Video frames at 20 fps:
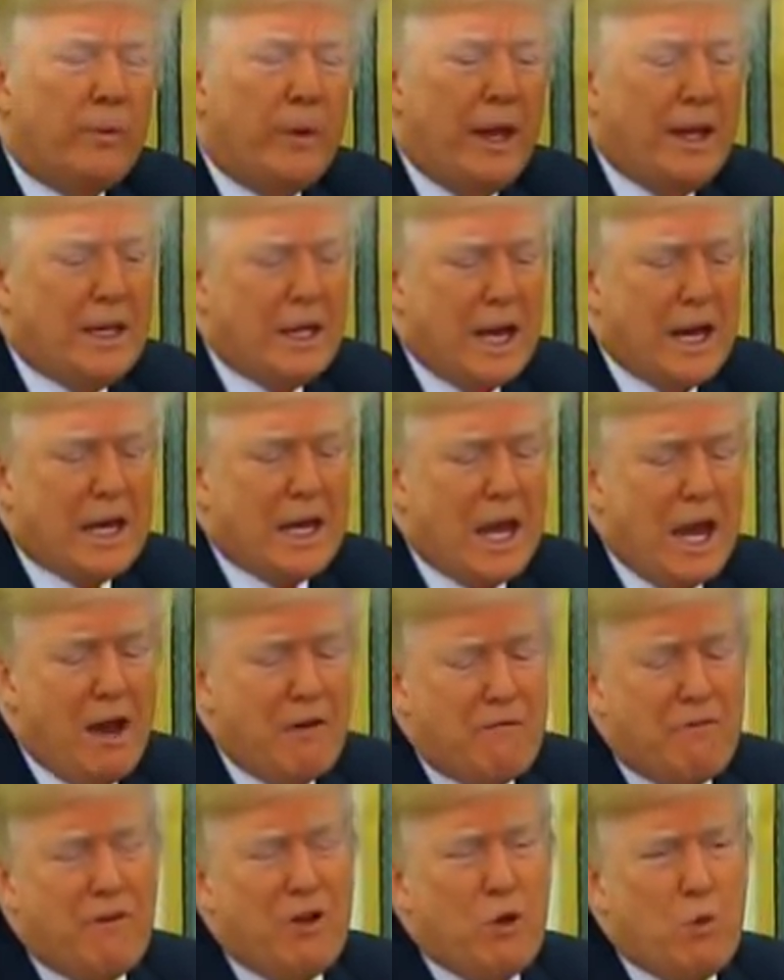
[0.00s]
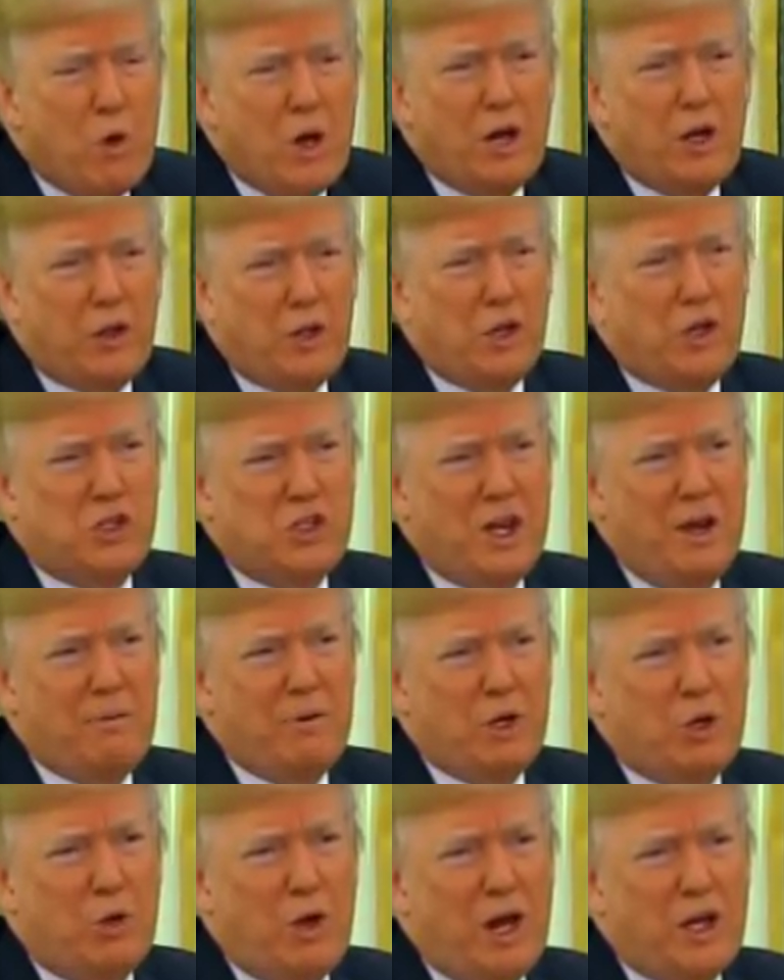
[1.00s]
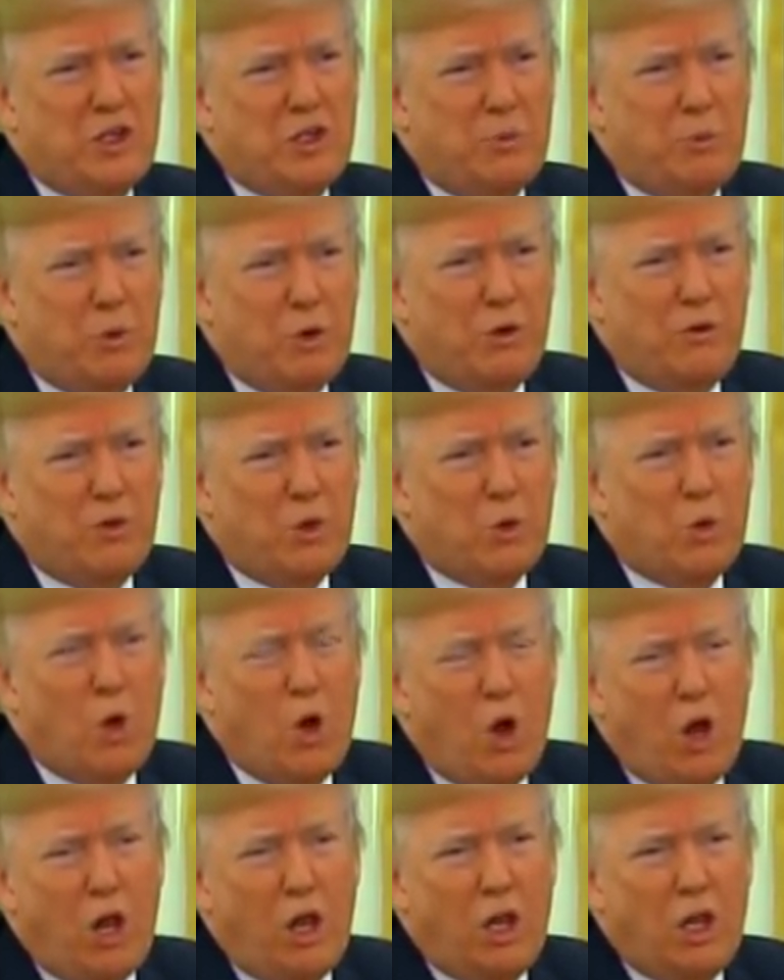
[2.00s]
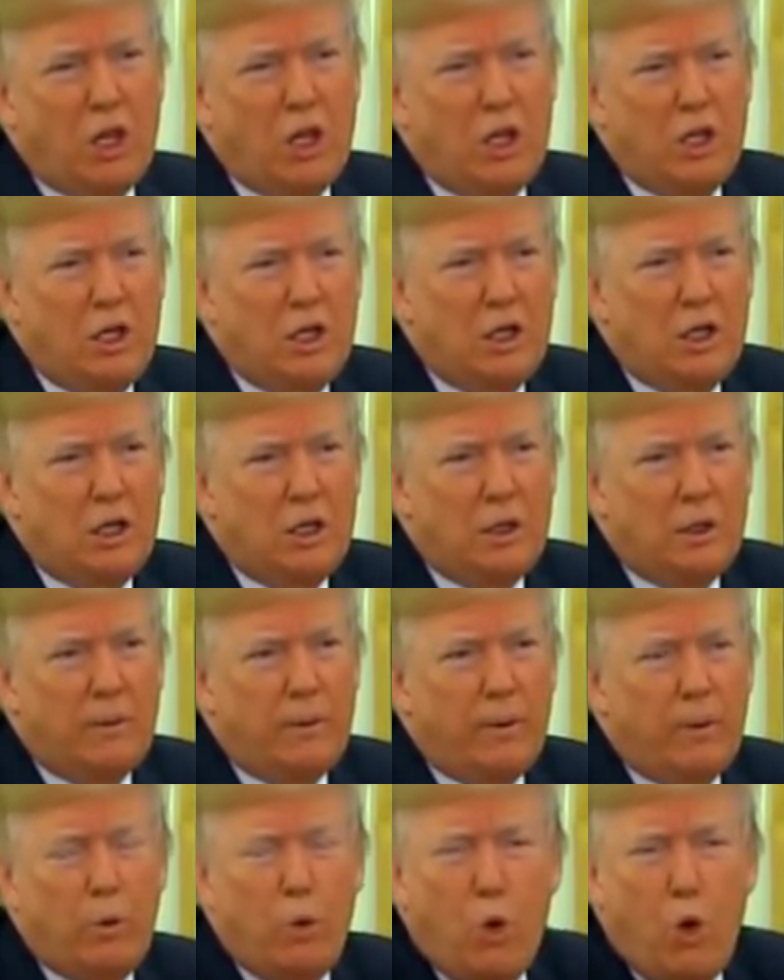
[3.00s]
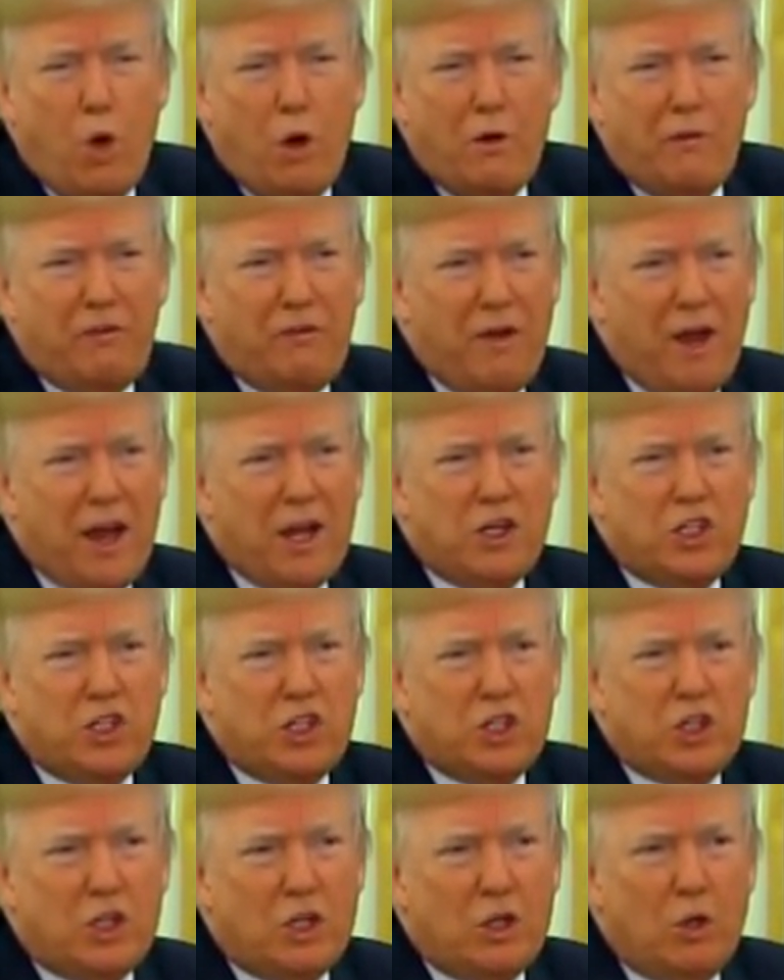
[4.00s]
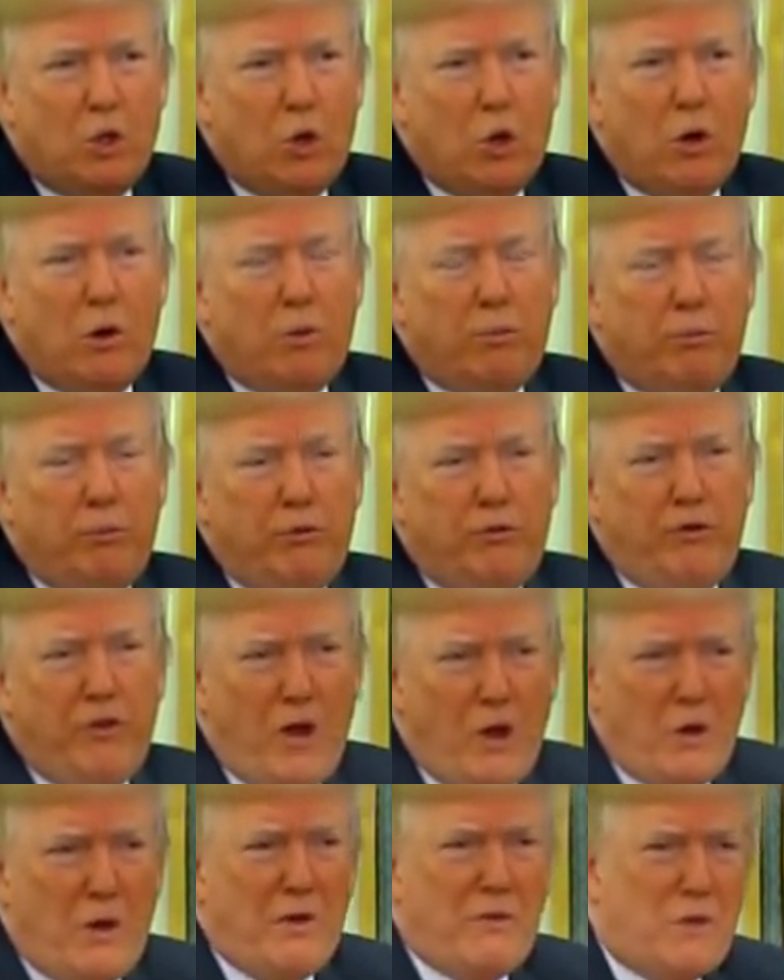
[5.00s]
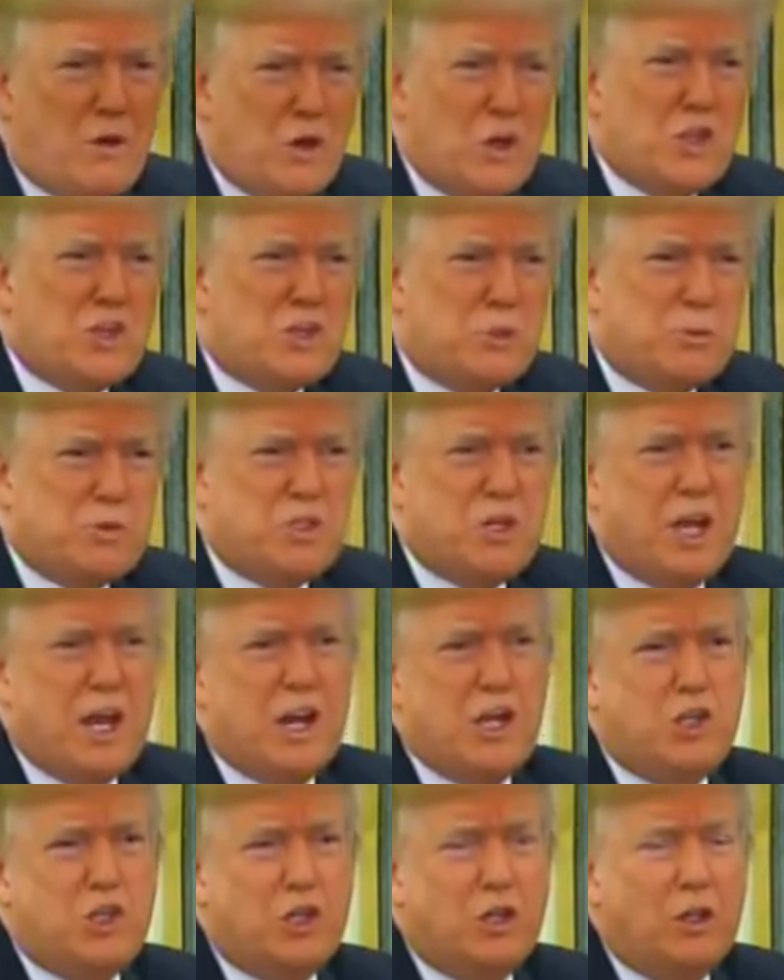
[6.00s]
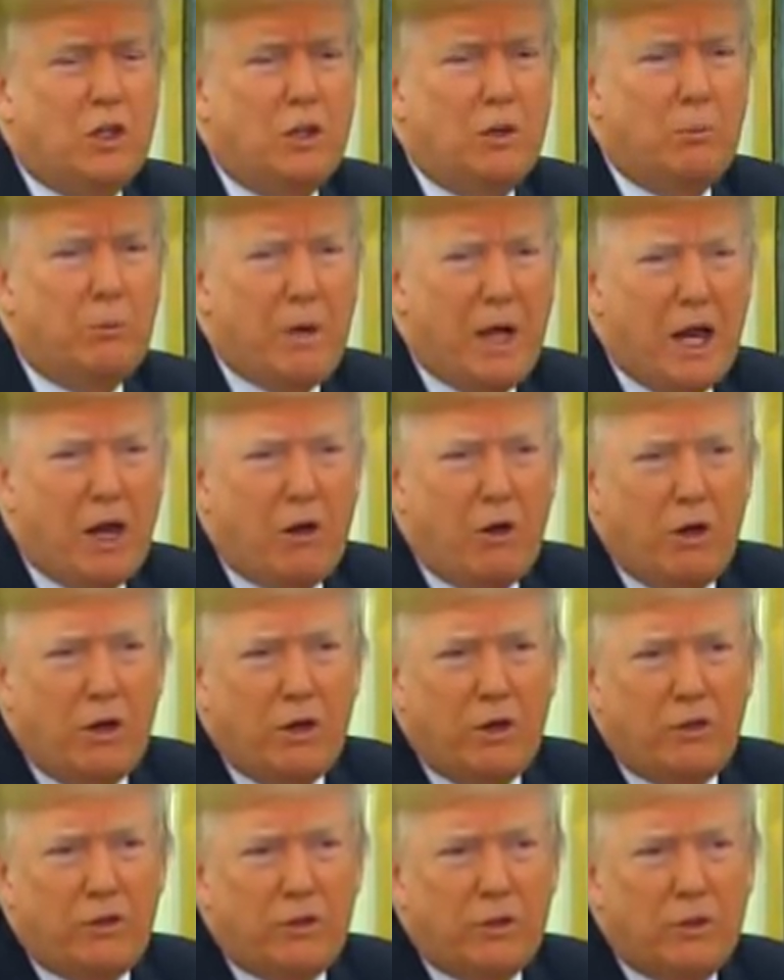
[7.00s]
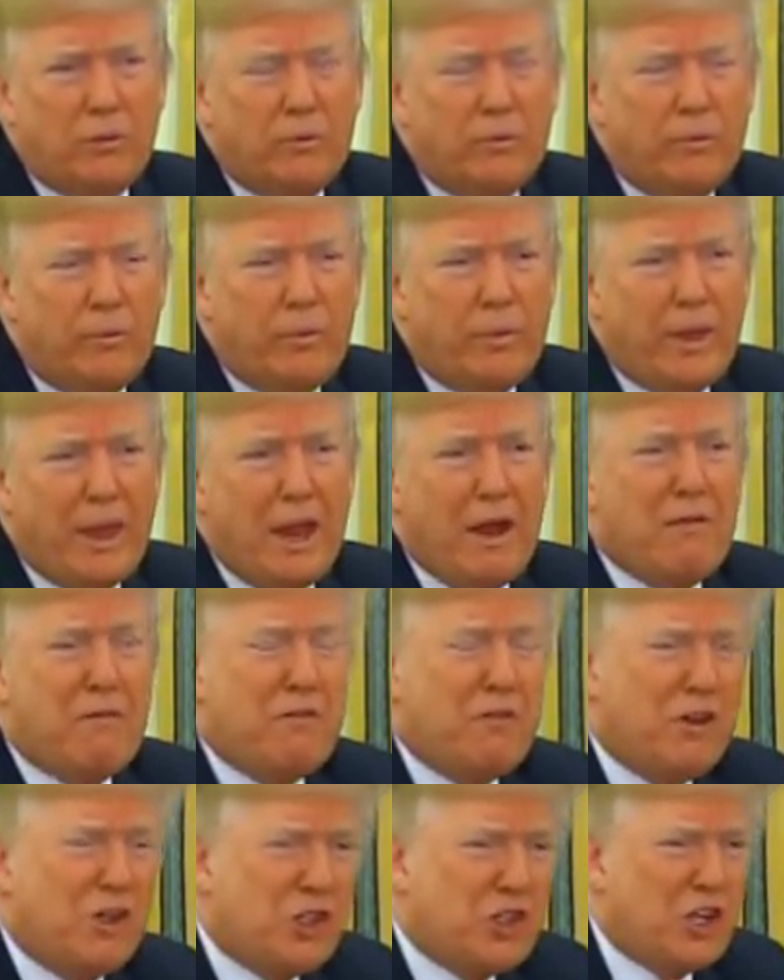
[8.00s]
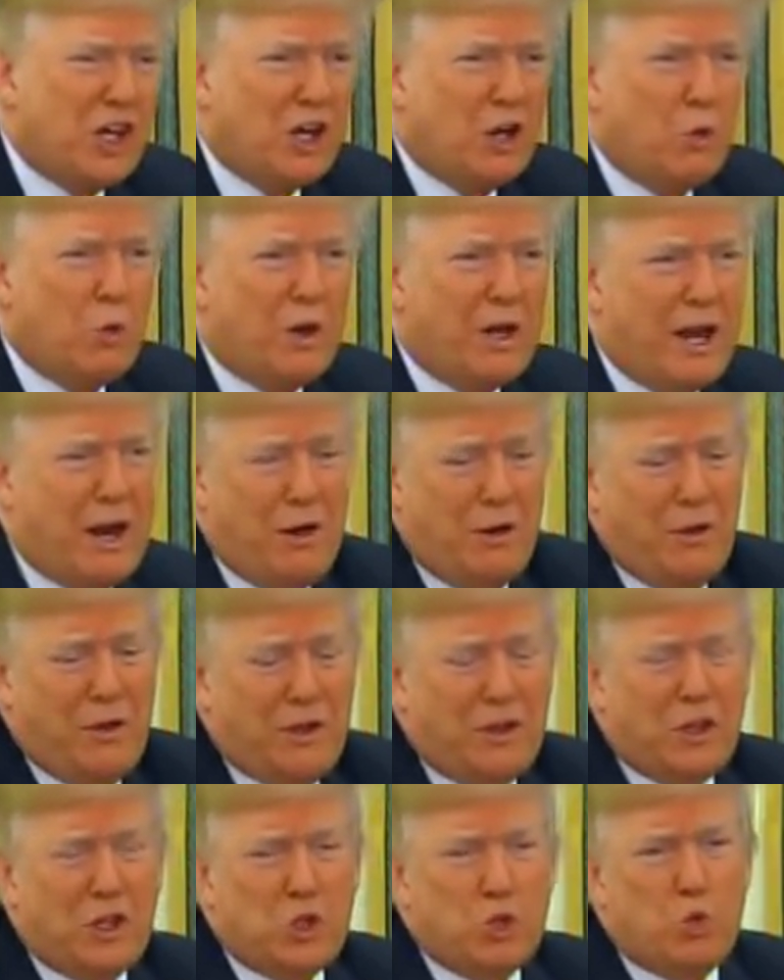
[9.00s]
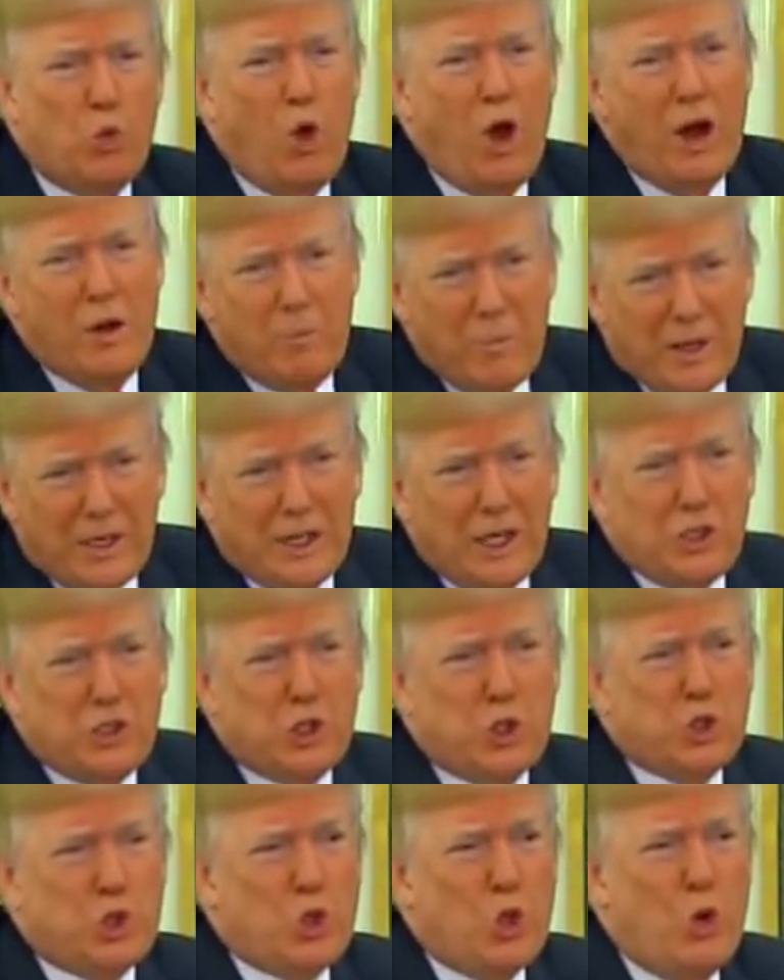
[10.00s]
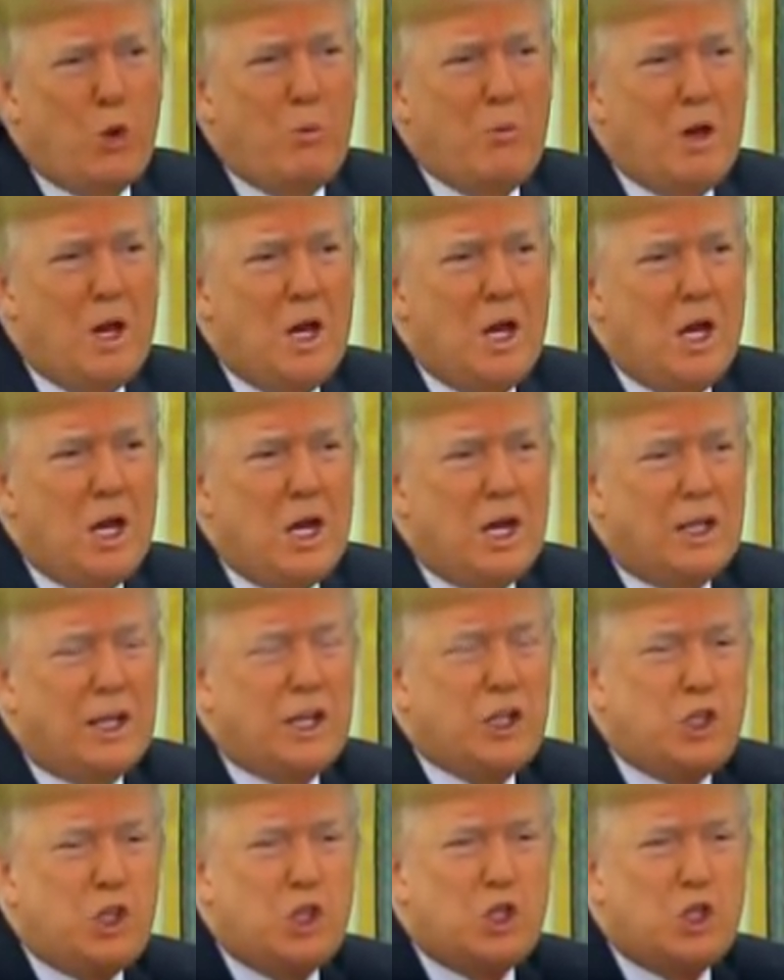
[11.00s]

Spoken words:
And yet, every one of those Democrats approved the wall, or a fence, or very, very substantial barriers. Every single one, I don't think there's one, but let's assume, let's